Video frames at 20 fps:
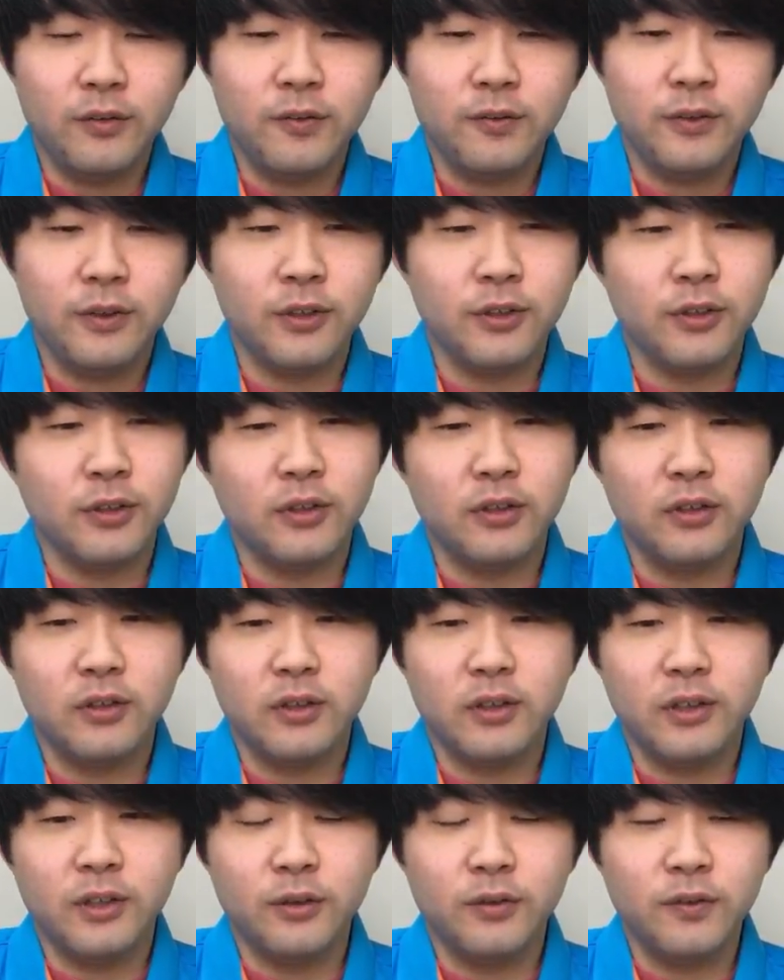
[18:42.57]

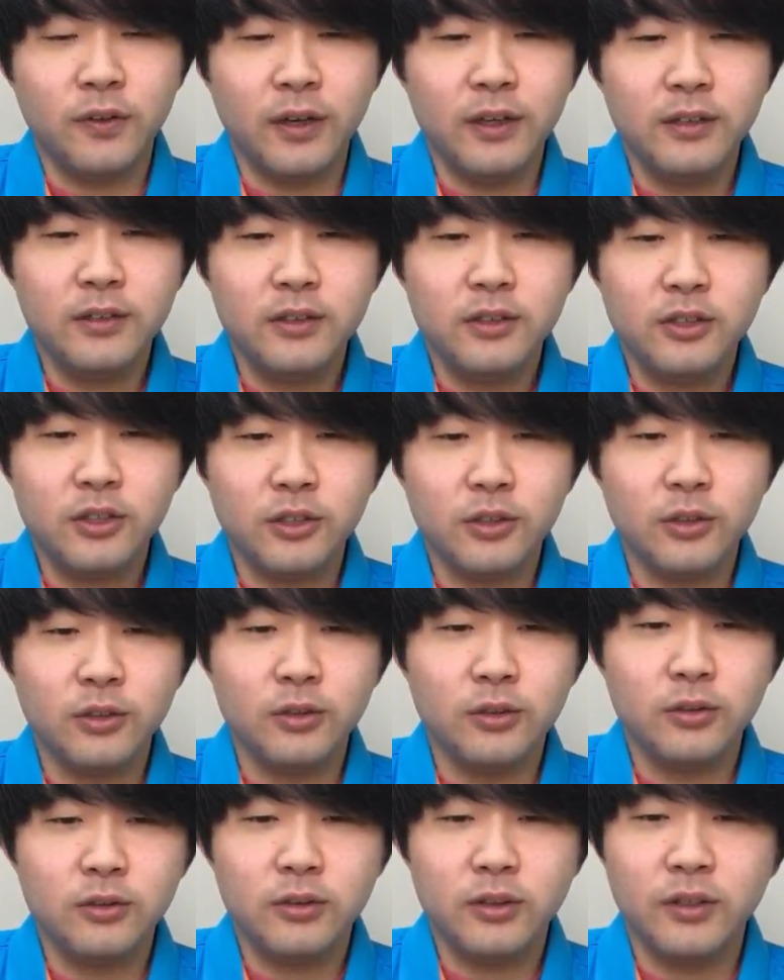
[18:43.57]
your flight.
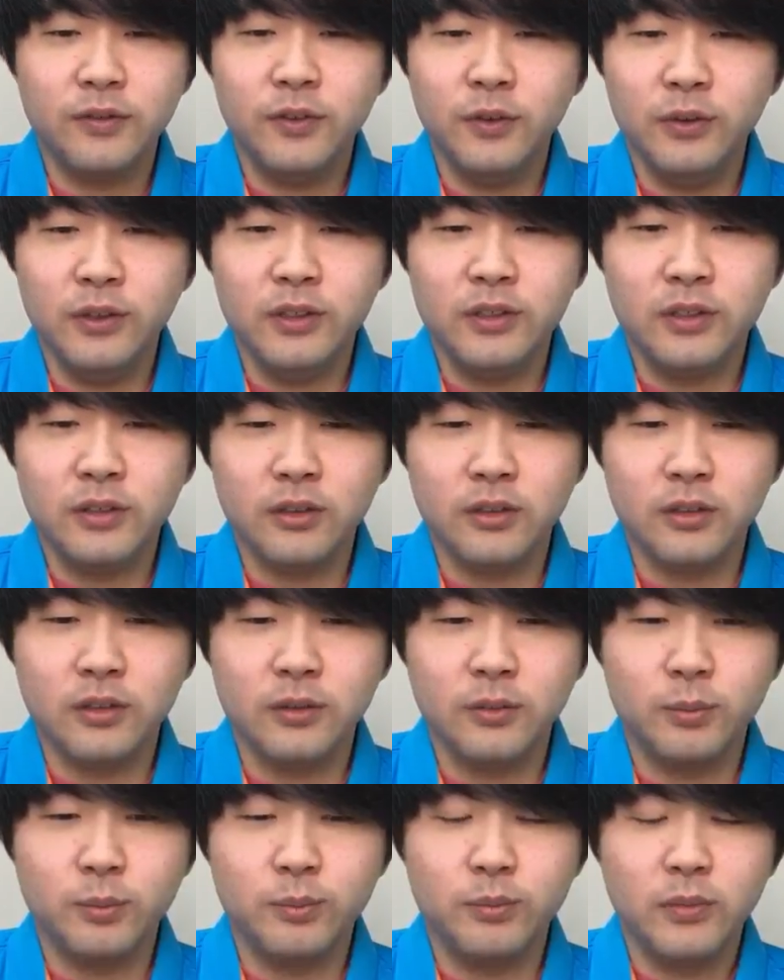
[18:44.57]
So if you need
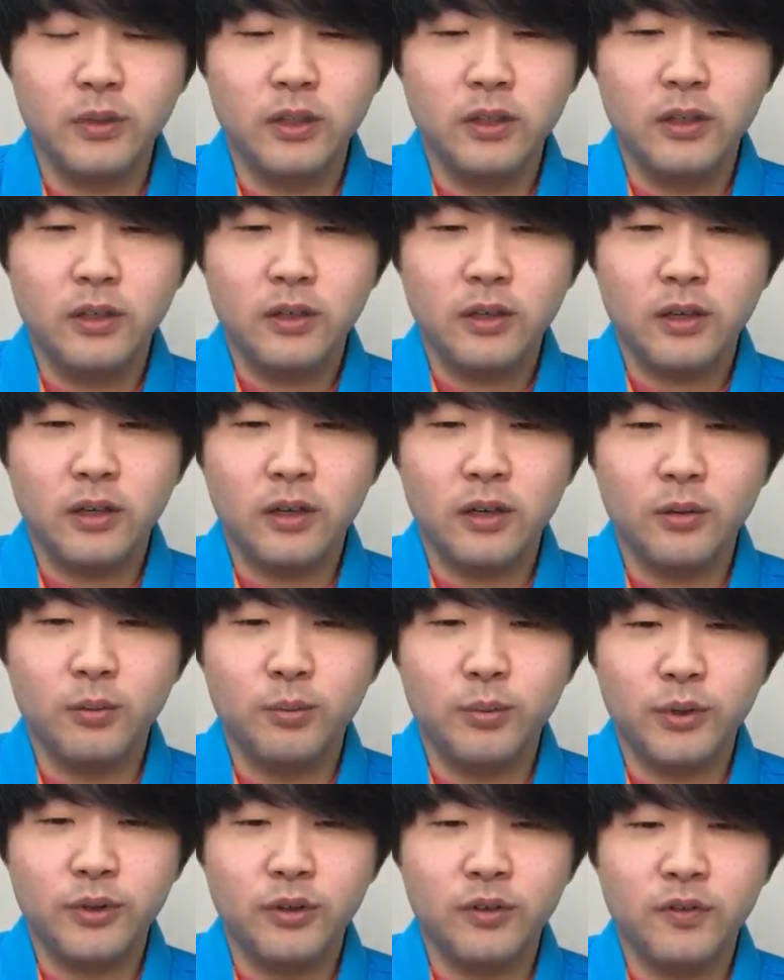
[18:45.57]
to
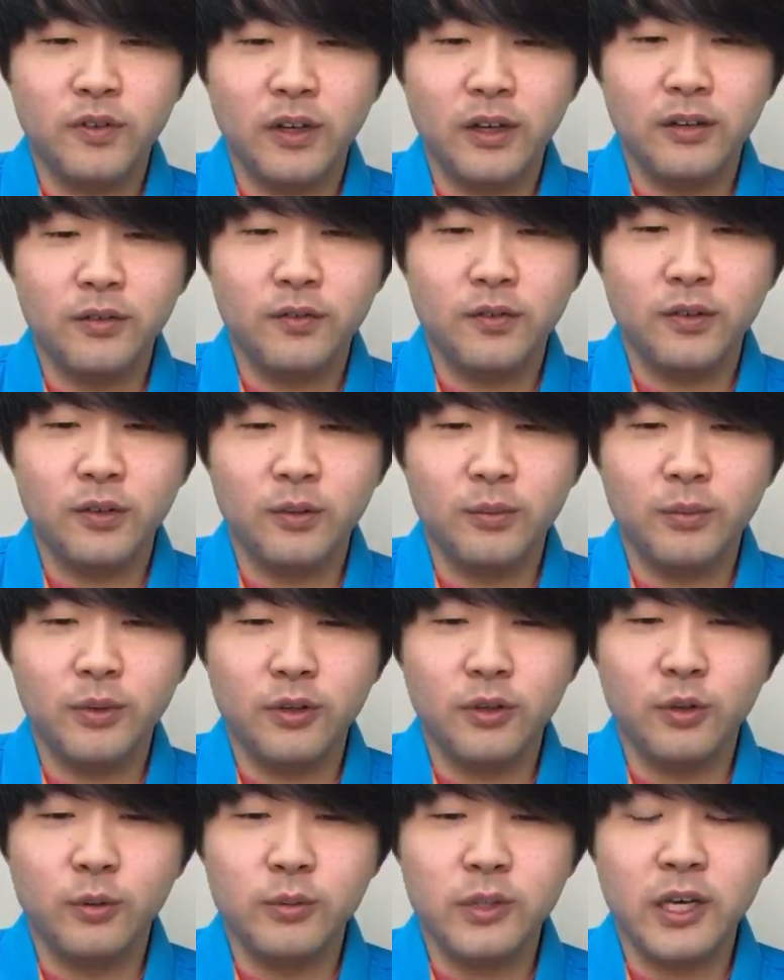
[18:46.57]
book your flight from your
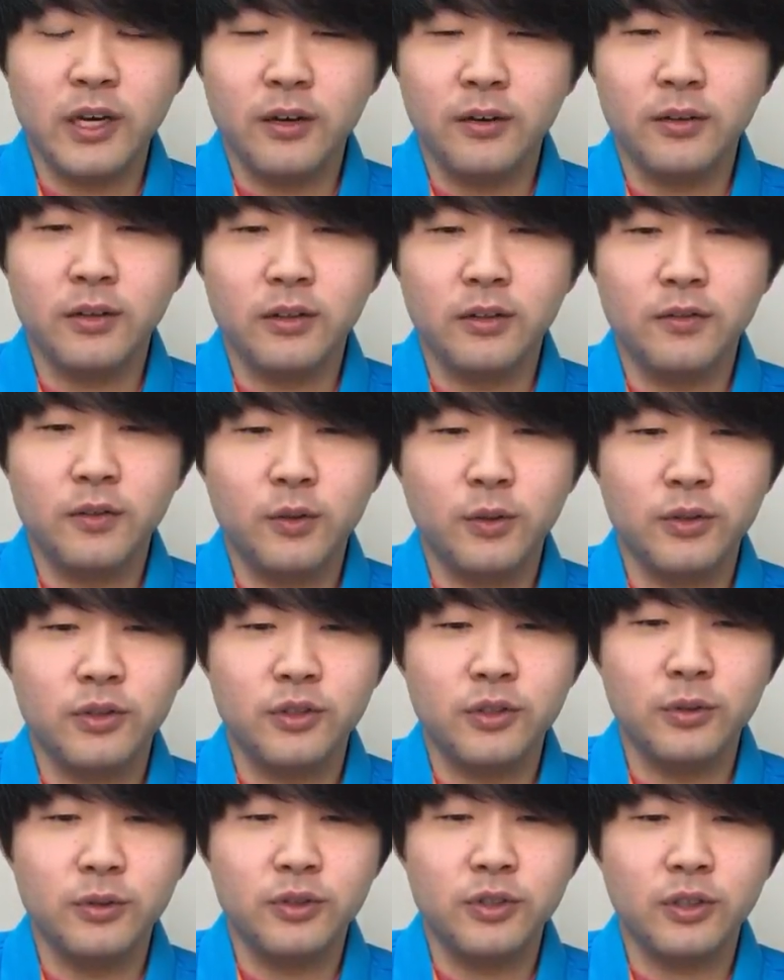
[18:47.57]
hometown, then of course
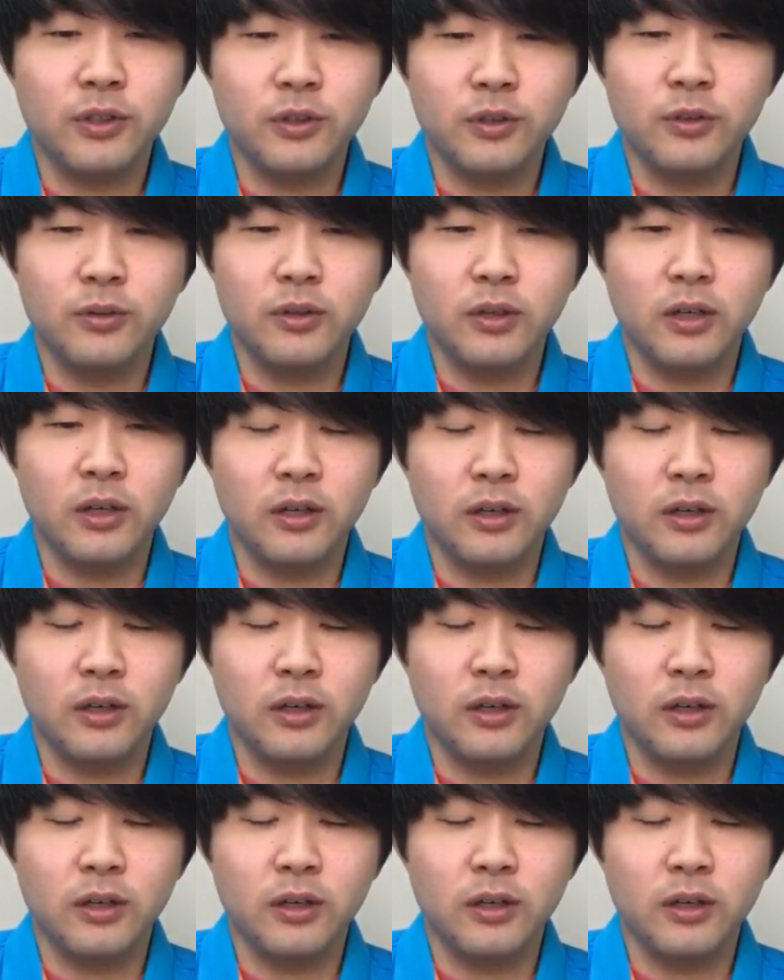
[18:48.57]
do so.